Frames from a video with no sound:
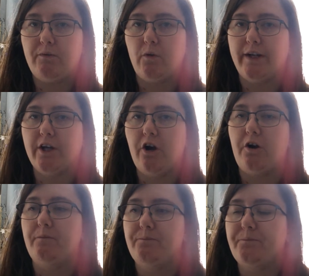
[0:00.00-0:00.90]
already
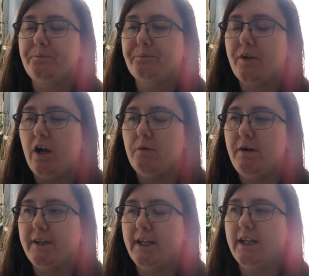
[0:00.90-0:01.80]
got. Um,
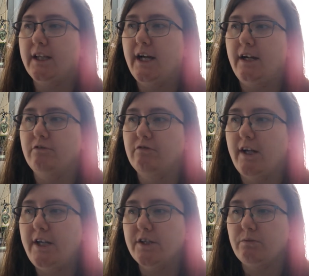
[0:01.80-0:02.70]
I think that
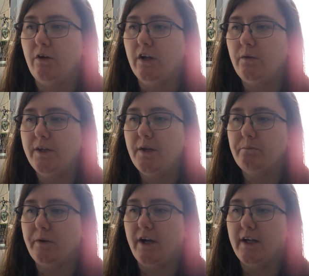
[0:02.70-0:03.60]
really does work with it,
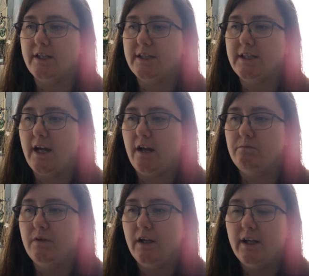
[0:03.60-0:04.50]
but
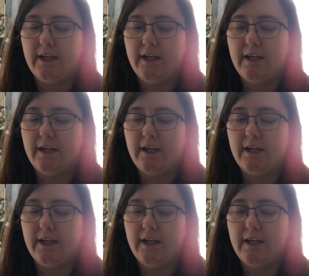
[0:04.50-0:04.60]
um,